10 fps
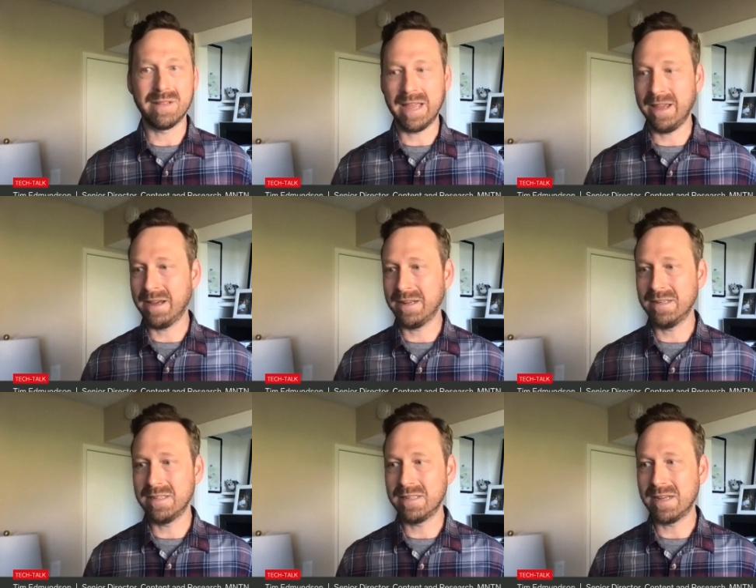
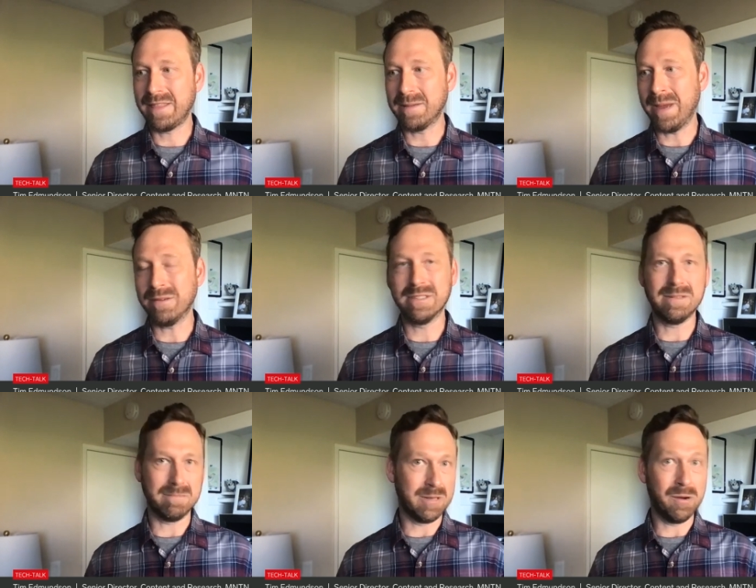And I think Mountain's
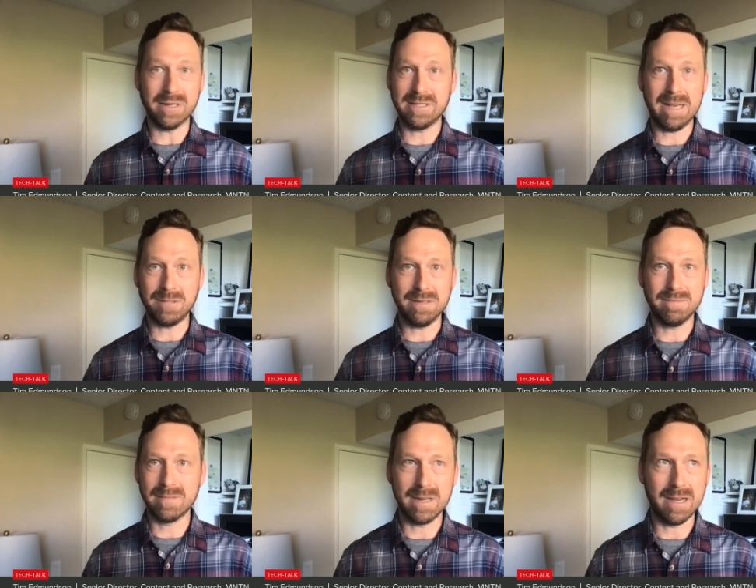no exception.